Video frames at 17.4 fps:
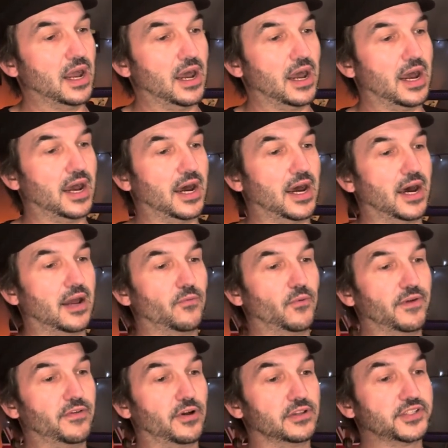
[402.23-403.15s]
And
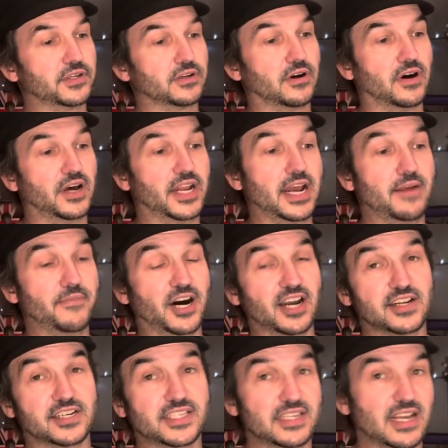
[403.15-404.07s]
we've also got an A
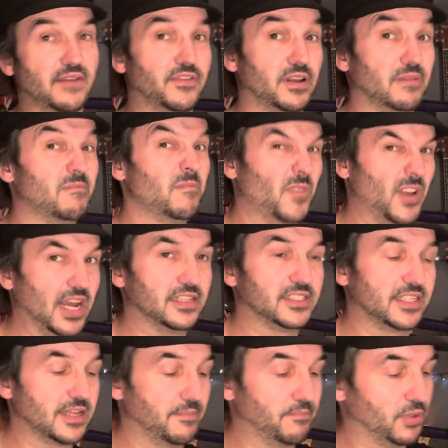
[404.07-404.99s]
minor 7, dead
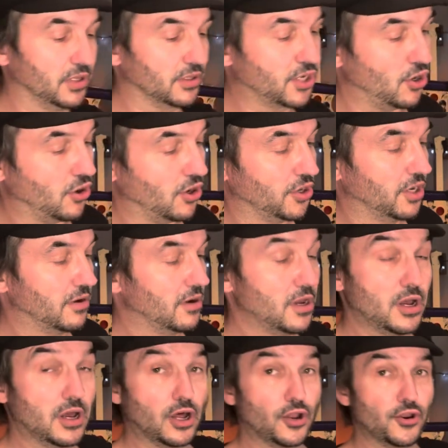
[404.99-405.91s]
simple chord,
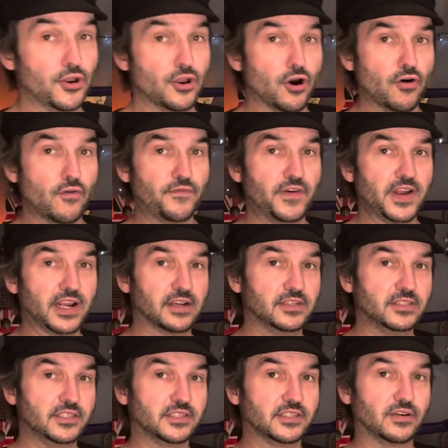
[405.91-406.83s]
no
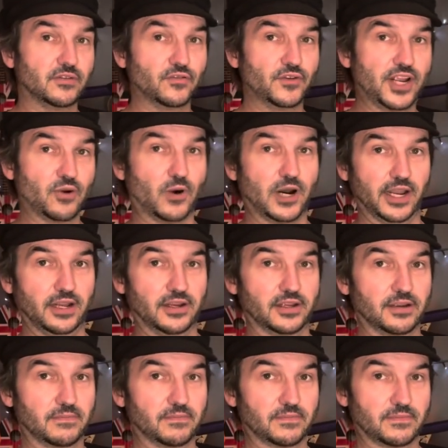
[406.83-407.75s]
fingers required,
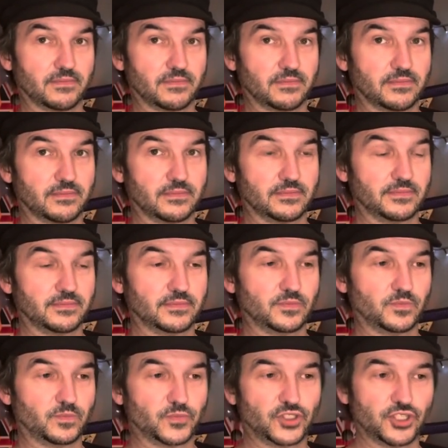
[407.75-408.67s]

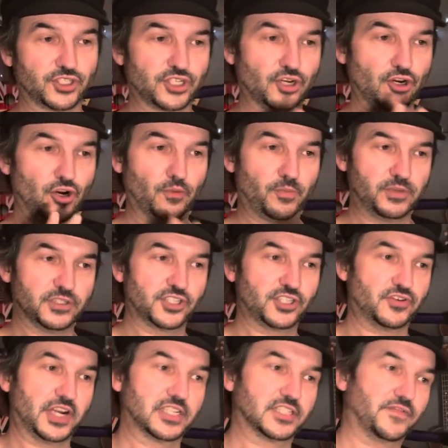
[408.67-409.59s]
just open
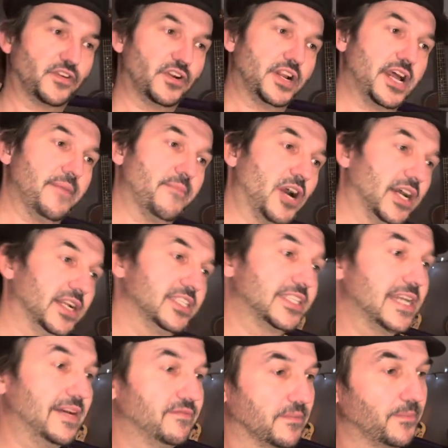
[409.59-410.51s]
strings for an A minor
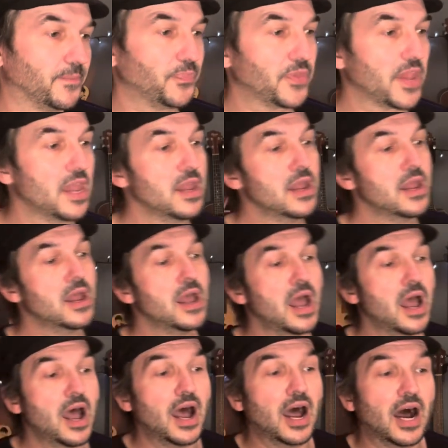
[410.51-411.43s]
7.
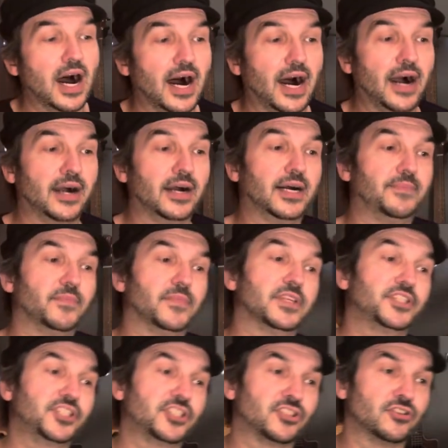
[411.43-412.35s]

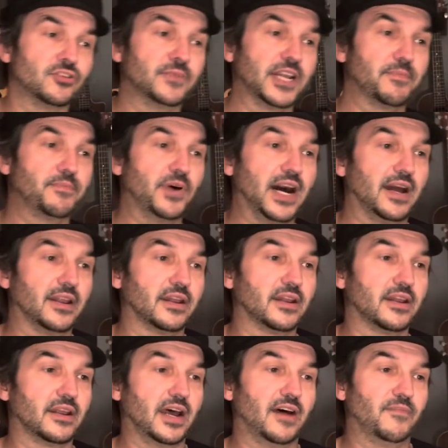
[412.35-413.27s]
The strumming
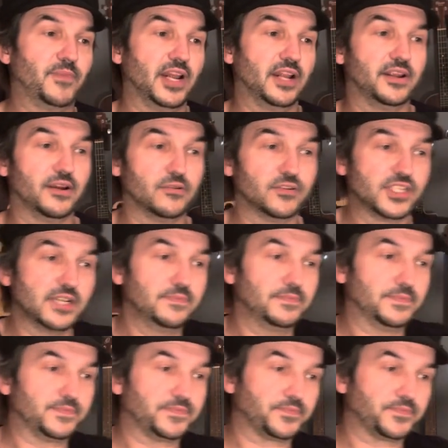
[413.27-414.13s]
pattern that I've been using